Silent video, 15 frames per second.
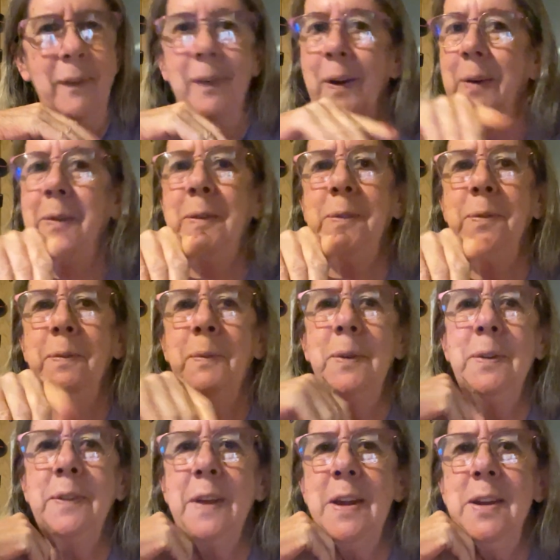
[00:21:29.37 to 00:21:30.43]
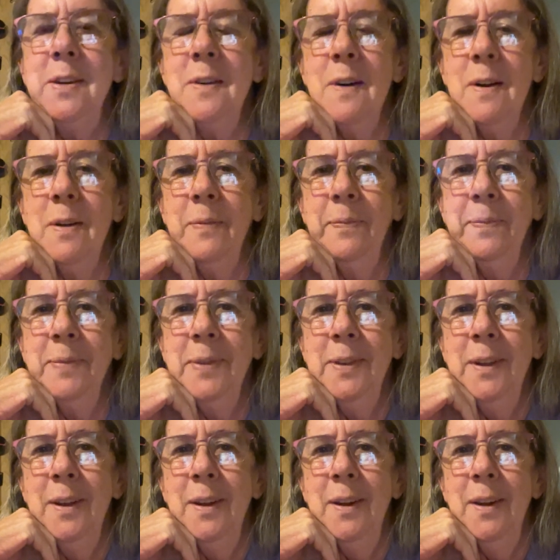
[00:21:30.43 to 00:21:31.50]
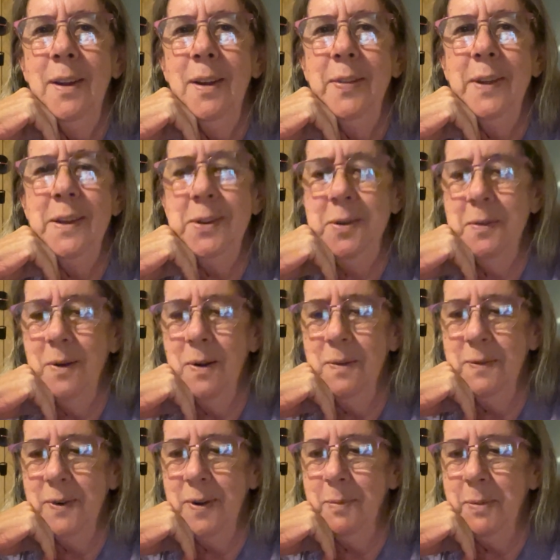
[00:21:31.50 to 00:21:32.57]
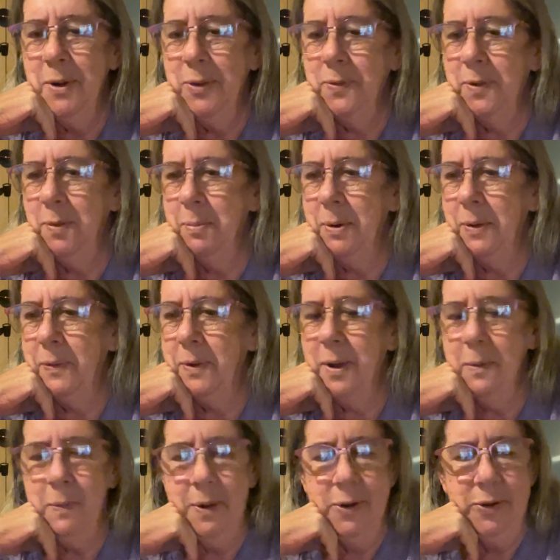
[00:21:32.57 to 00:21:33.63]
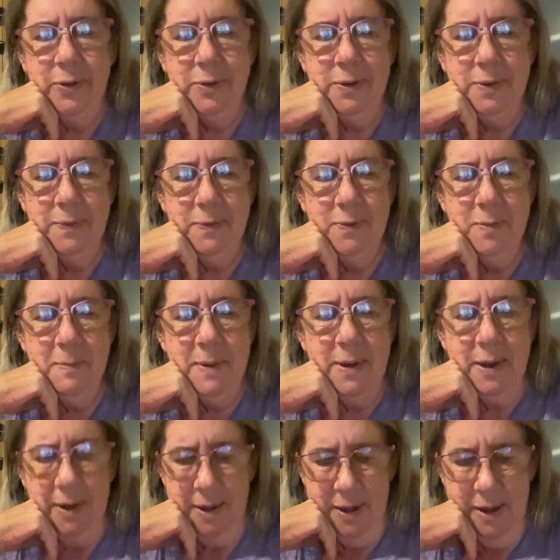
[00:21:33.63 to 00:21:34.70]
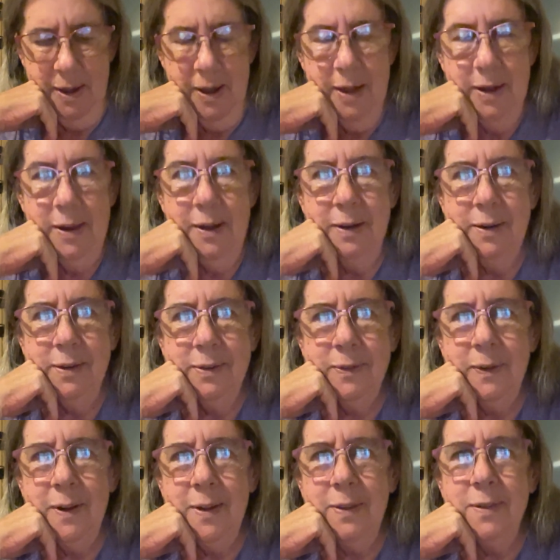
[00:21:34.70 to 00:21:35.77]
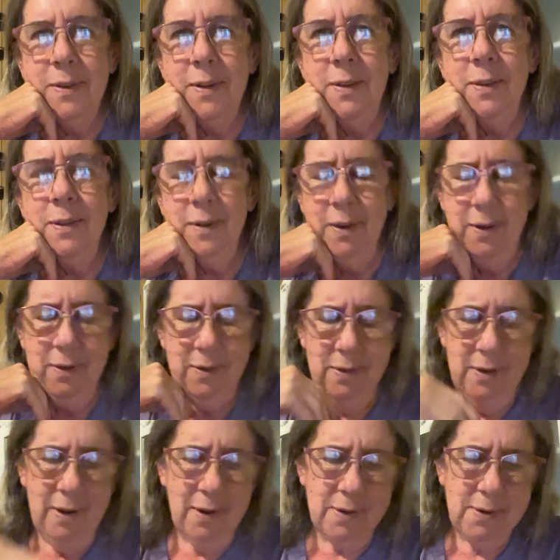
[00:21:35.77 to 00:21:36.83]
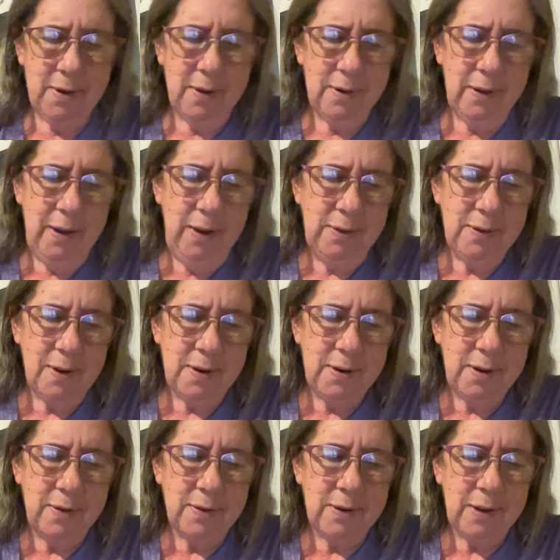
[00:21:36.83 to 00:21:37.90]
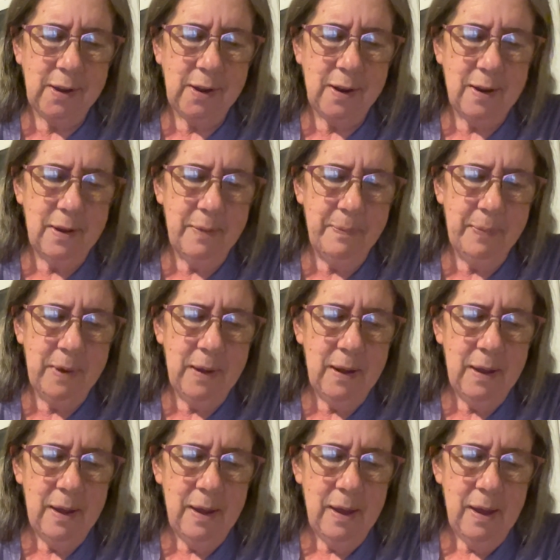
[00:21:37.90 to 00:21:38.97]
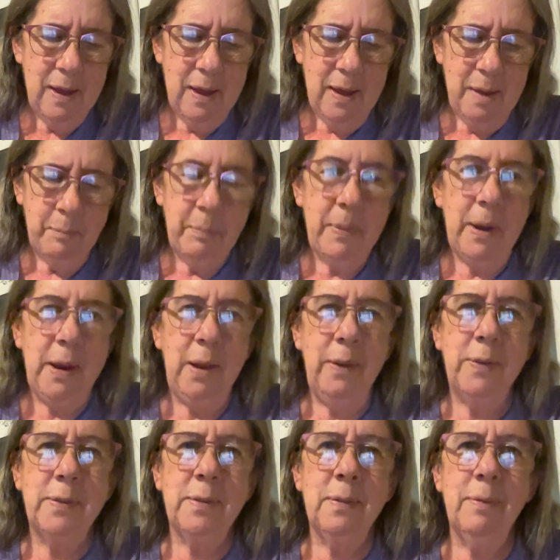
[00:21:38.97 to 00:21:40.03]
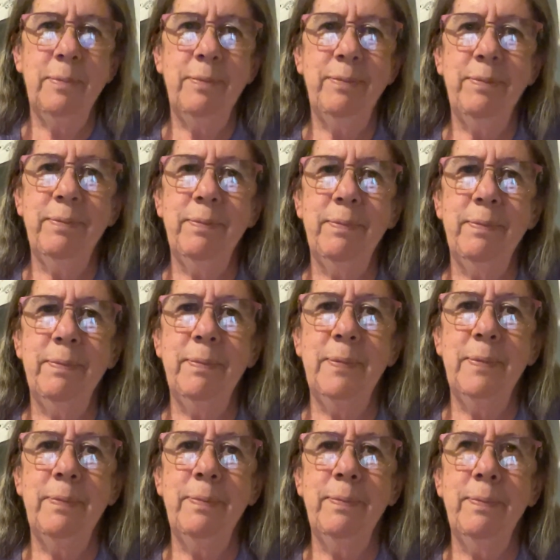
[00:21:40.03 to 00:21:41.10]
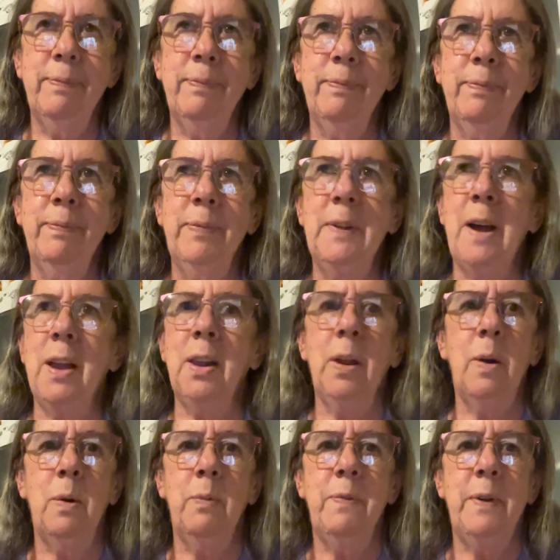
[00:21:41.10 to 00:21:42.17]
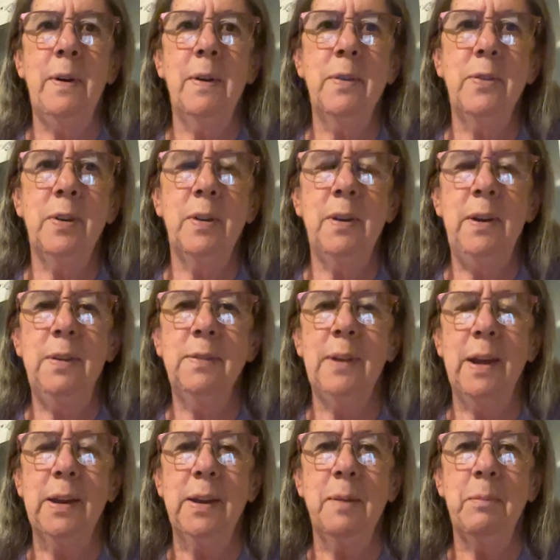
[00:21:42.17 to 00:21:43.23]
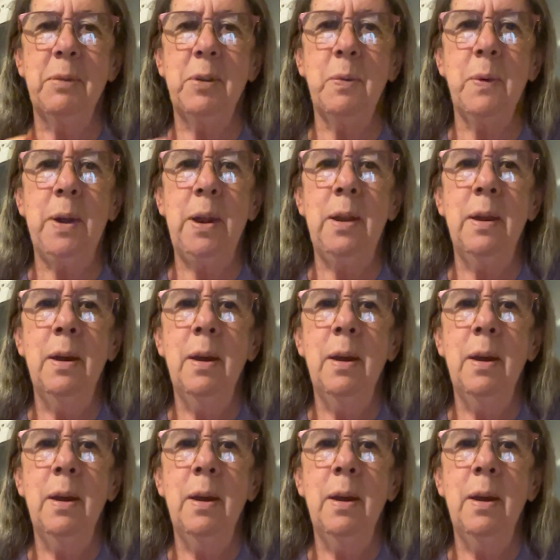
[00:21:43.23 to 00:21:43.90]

Oh, I want to thank y'all. Thank you all very much for the birthday wishes to my youngest grandson. He's autistic, but he's not low function. He's like in between.